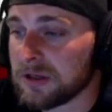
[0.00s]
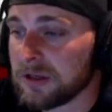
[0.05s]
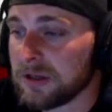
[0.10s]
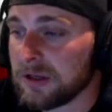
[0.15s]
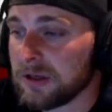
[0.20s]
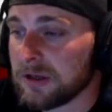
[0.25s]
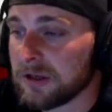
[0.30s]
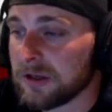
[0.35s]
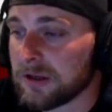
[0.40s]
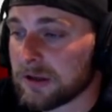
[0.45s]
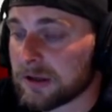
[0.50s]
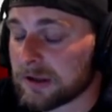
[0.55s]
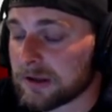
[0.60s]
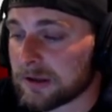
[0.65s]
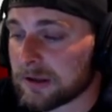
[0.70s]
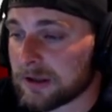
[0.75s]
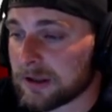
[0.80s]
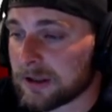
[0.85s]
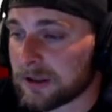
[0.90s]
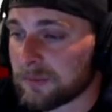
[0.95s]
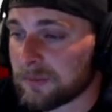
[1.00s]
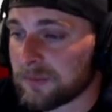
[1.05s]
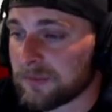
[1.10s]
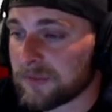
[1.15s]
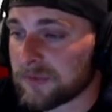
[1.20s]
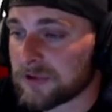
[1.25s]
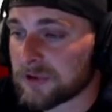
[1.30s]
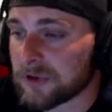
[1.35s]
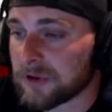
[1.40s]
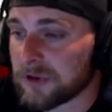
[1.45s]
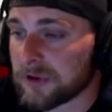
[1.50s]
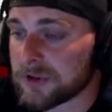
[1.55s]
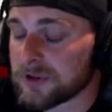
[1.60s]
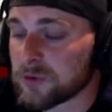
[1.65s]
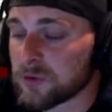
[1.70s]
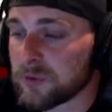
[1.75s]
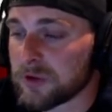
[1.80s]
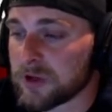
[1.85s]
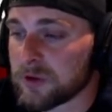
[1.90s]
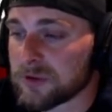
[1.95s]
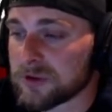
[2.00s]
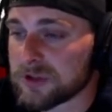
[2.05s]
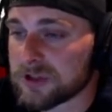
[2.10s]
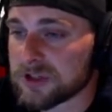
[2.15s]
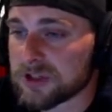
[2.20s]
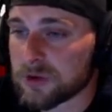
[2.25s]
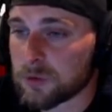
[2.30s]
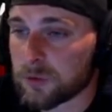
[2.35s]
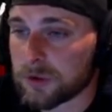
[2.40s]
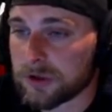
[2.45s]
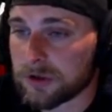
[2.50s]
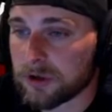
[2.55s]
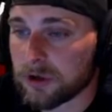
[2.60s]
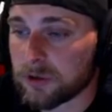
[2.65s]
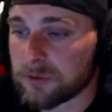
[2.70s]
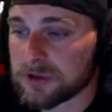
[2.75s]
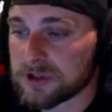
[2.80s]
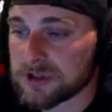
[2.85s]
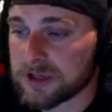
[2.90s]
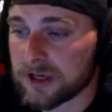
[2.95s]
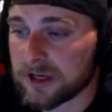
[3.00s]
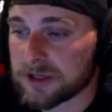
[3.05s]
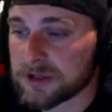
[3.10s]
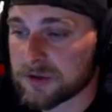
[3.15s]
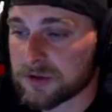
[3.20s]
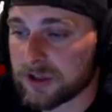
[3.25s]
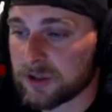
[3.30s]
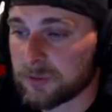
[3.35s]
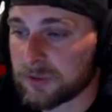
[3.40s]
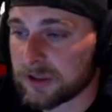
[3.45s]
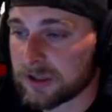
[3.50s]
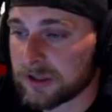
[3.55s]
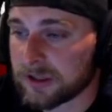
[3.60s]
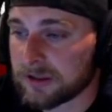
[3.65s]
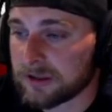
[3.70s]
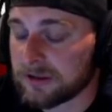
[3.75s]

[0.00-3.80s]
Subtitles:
here, so this would be a position where you're almost side scraping at.